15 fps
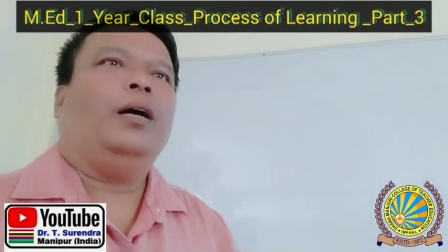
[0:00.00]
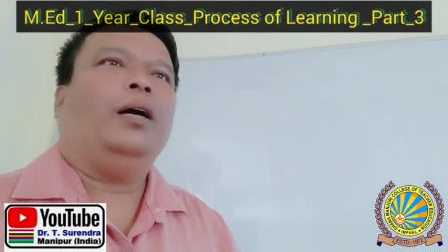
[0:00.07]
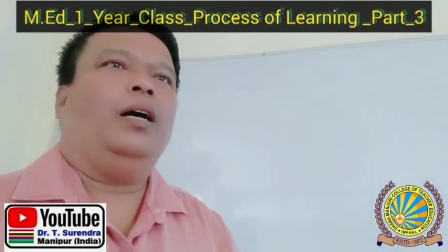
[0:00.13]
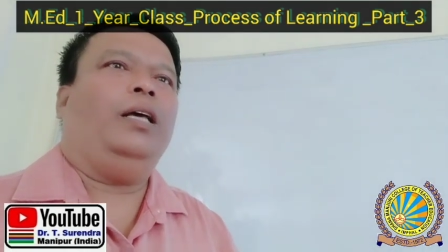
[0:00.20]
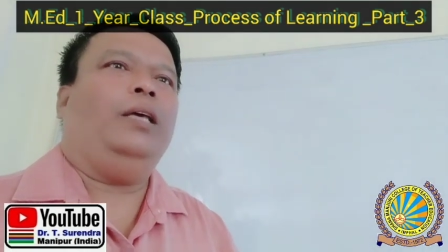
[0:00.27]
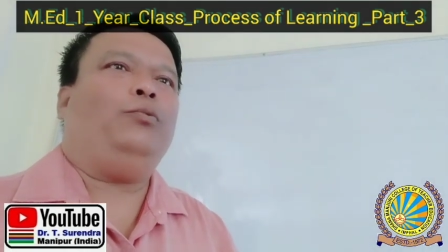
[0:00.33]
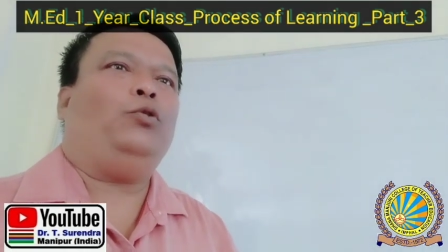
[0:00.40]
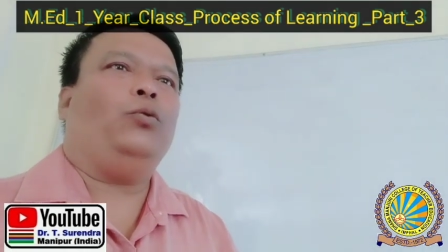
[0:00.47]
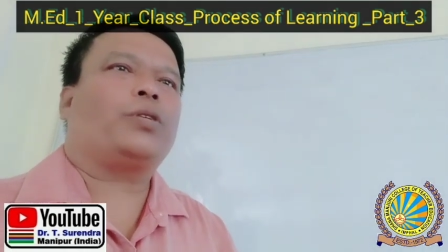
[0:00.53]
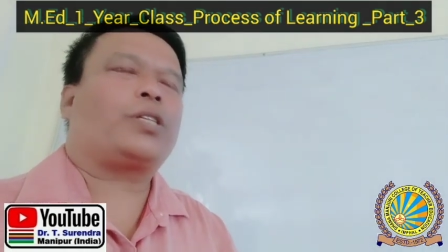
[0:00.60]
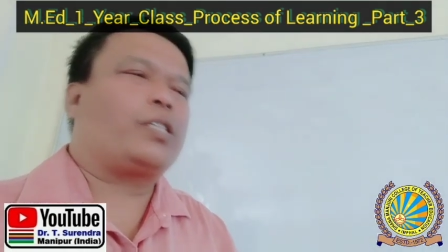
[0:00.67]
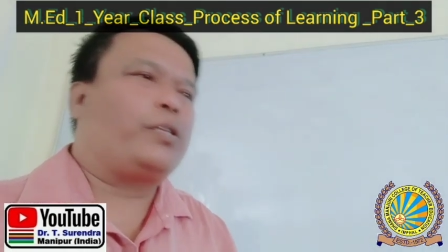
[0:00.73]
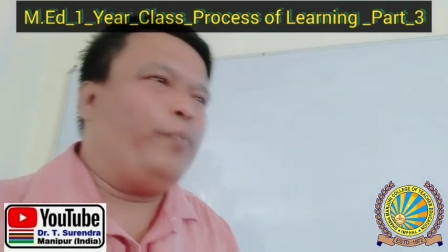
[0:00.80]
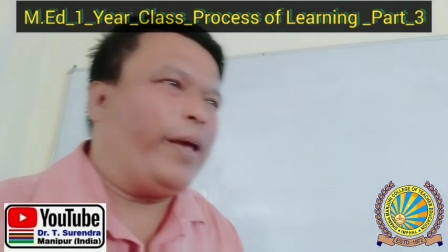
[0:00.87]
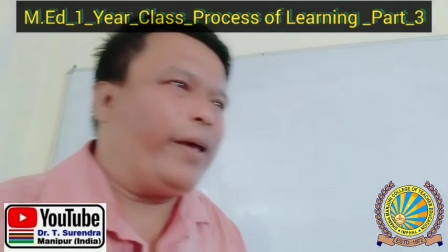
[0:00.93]
if you
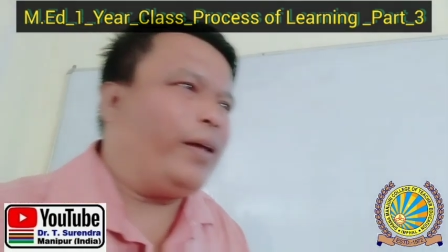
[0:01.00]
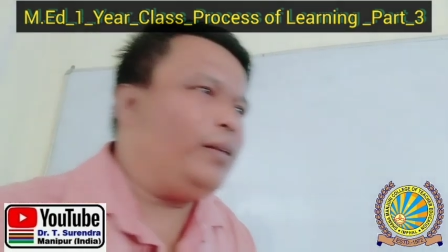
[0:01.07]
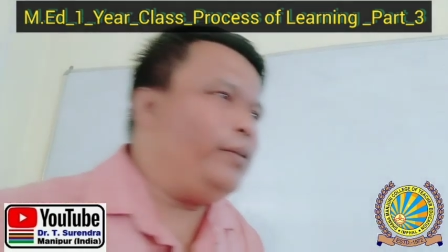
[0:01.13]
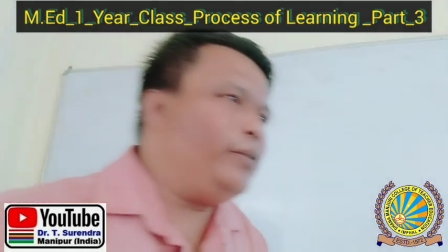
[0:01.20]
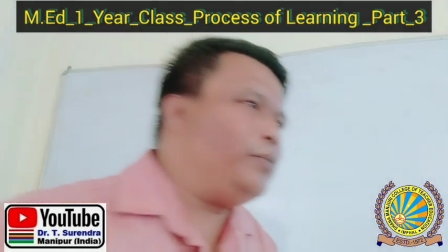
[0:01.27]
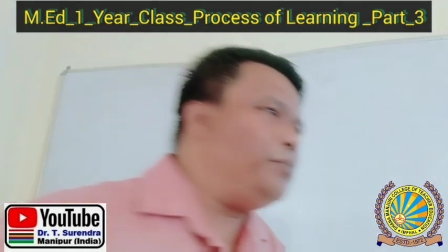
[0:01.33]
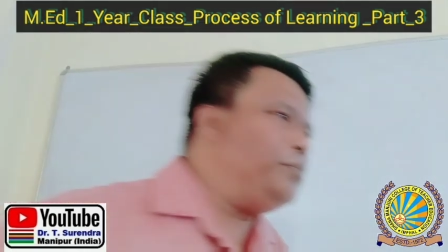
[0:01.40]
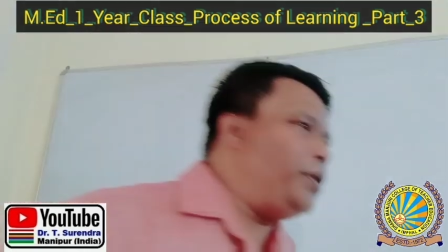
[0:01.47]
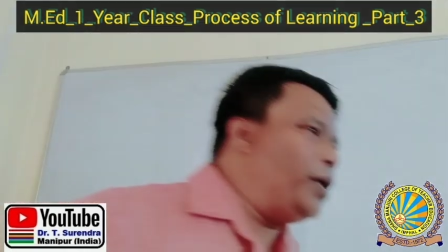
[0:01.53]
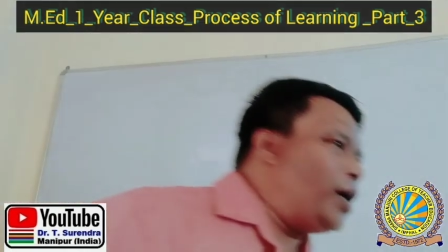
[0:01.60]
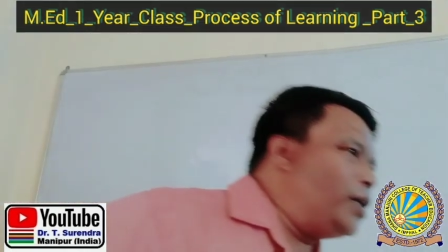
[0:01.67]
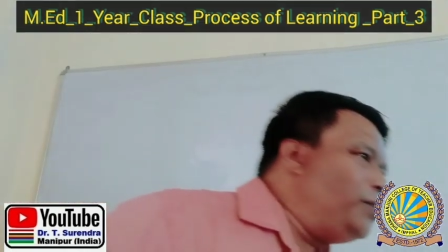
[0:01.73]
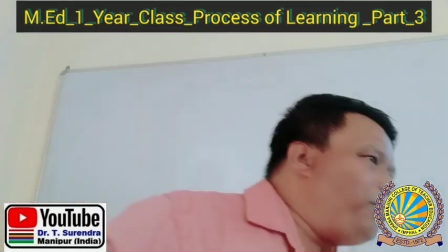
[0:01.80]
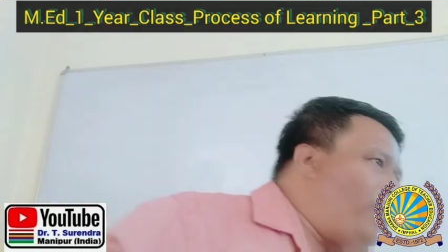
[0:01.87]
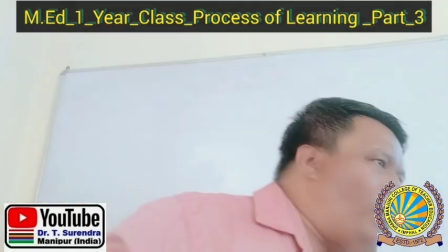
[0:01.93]
smell the
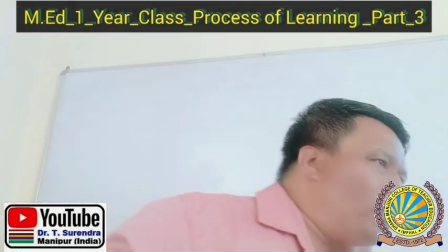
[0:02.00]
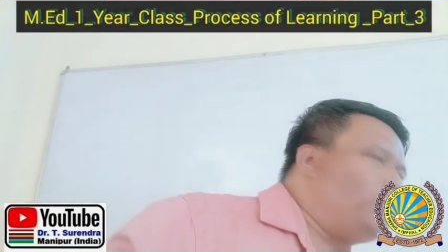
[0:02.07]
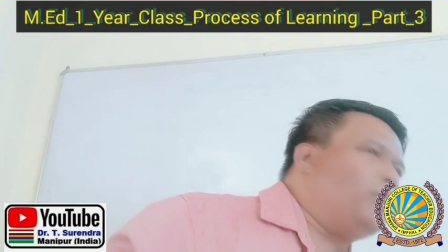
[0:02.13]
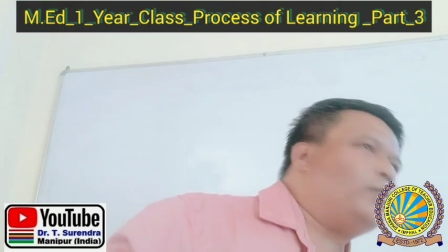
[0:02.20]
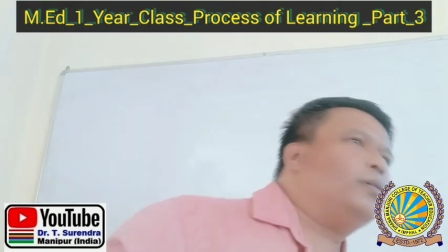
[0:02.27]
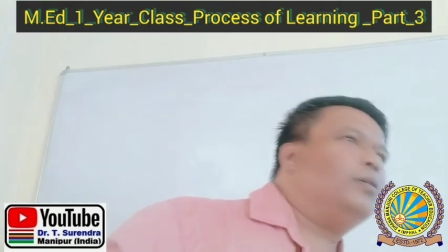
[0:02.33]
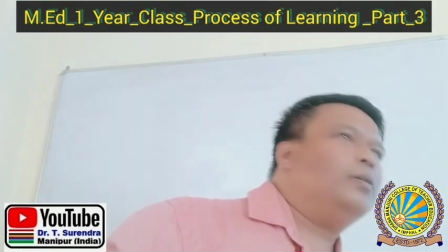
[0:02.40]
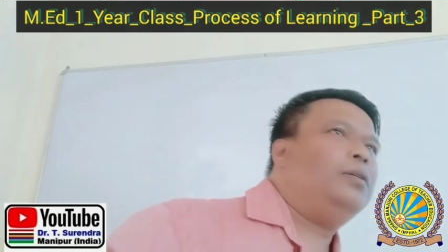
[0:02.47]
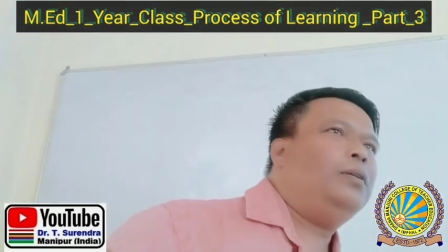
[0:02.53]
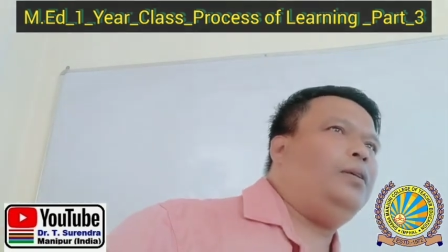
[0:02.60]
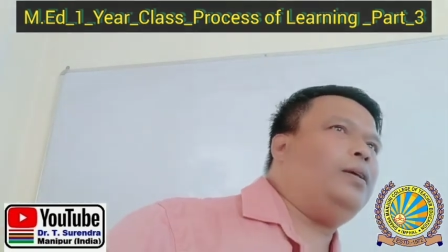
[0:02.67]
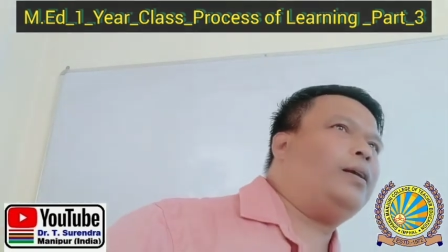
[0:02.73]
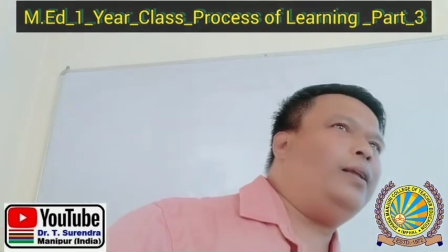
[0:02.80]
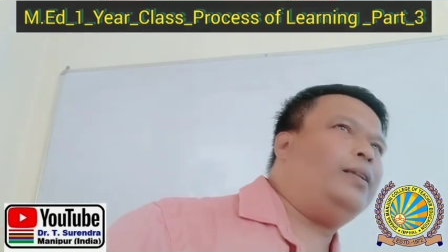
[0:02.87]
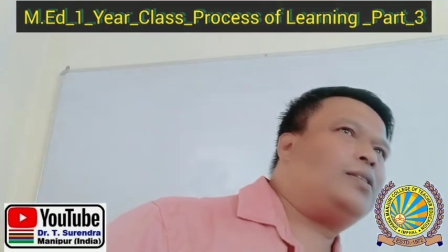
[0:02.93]
gunpowder
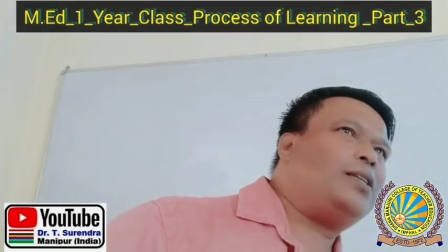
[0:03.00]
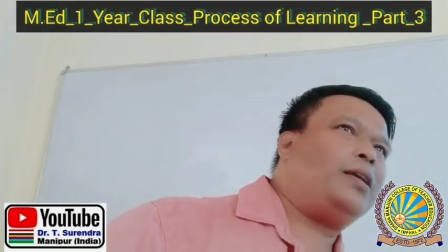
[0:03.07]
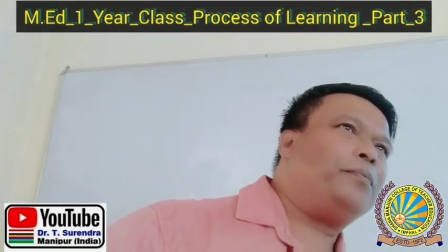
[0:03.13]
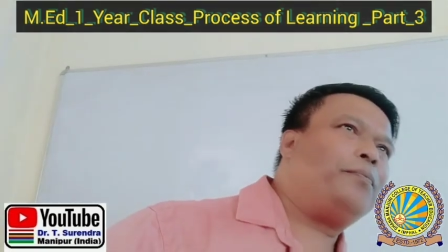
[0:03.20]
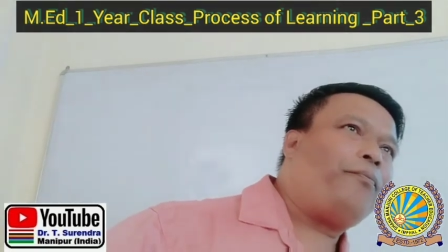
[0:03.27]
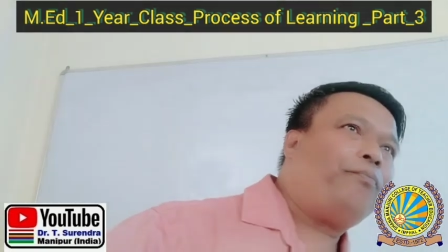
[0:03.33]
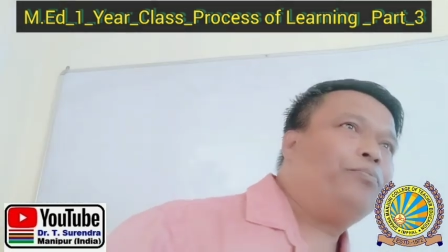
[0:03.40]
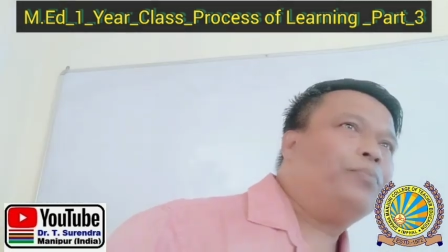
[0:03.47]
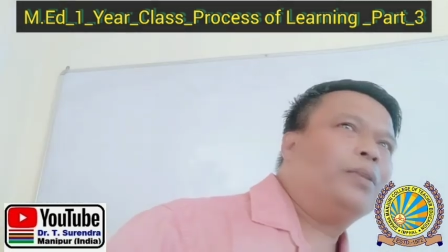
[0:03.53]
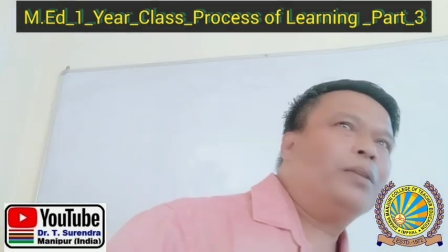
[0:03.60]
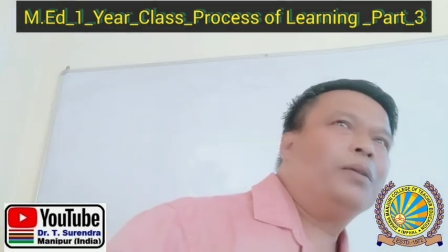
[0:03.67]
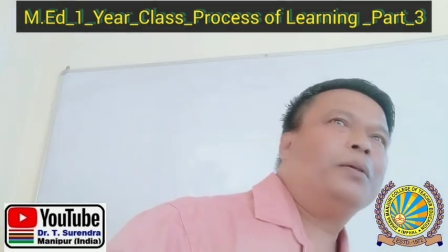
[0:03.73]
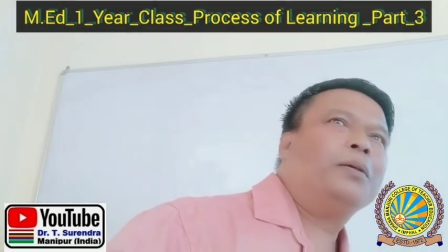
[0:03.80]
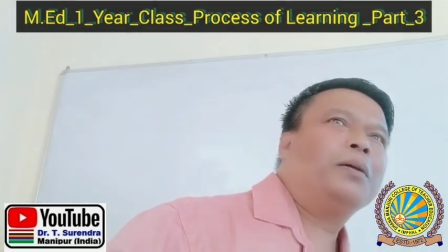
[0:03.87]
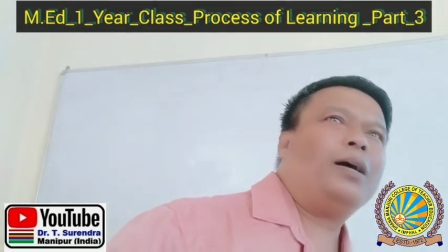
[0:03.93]
here itself,
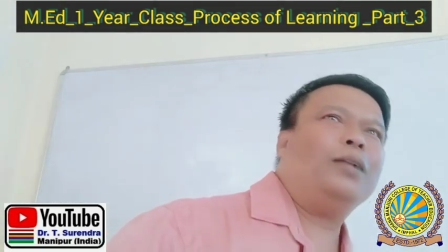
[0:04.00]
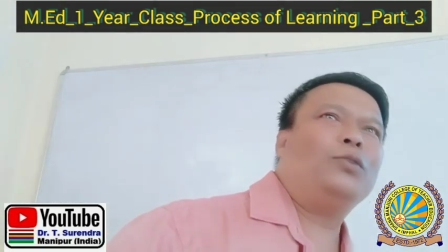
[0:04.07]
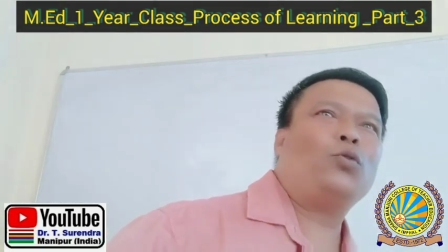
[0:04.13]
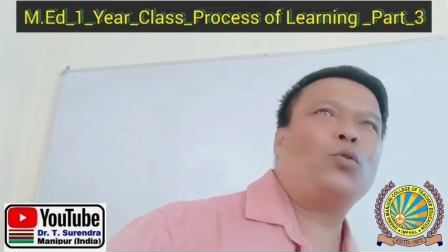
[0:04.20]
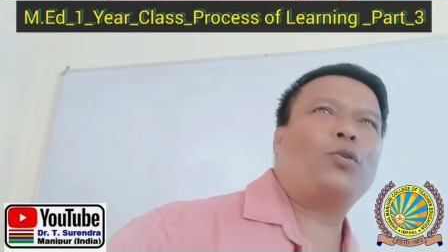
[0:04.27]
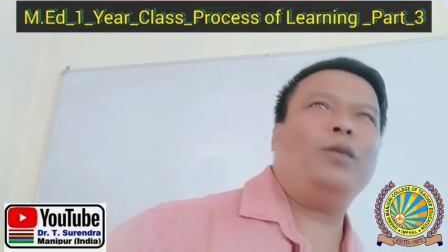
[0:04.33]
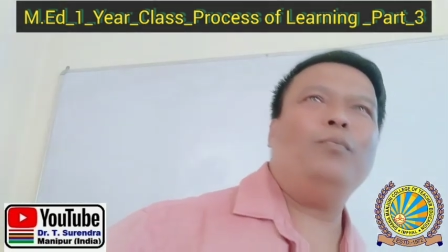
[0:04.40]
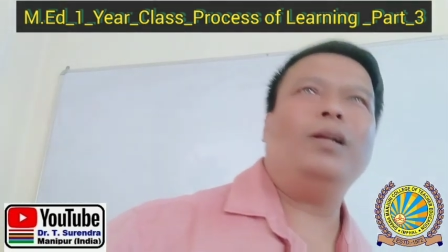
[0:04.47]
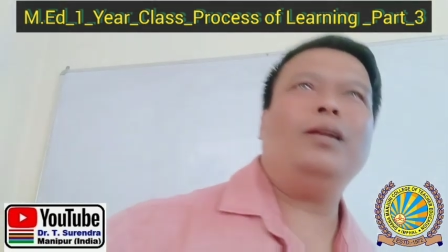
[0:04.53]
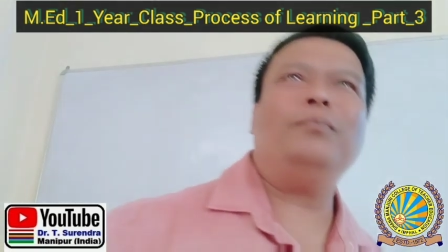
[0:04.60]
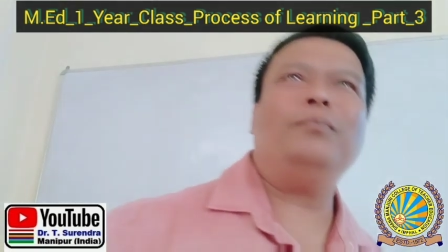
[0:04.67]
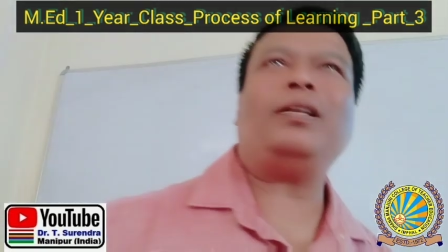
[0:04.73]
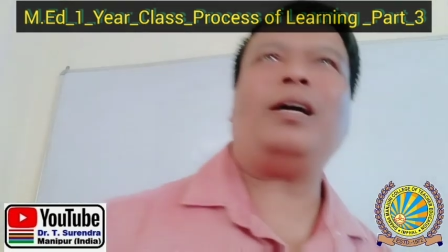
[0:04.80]
kantruki manam